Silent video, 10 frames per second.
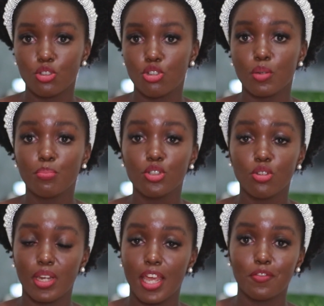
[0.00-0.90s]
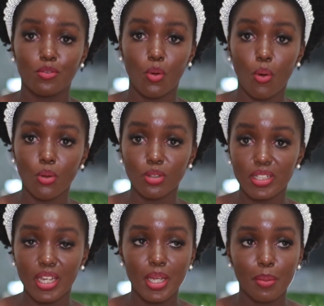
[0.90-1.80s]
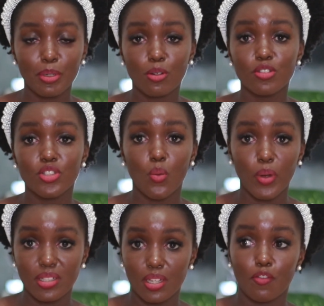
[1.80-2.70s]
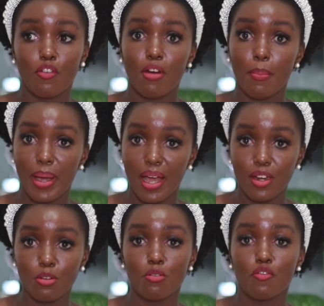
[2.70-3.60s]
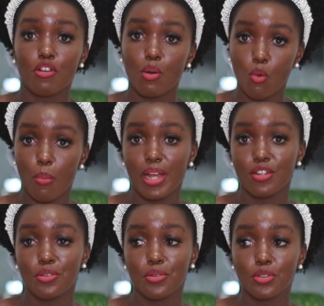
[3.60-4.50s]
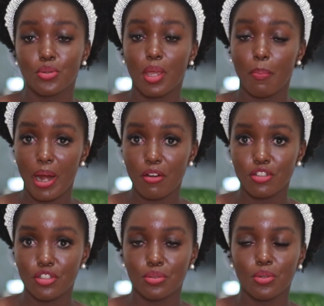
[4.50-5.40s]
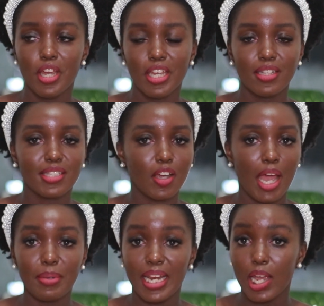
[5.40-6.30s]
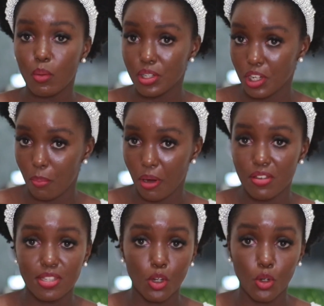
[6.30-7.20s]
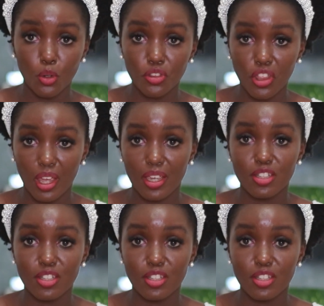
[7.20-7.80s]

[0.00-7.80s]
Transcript: You shouldn't put your life on hold because you're waiting for a man or for a woman, to get married to. I want to get married. It's a good thing.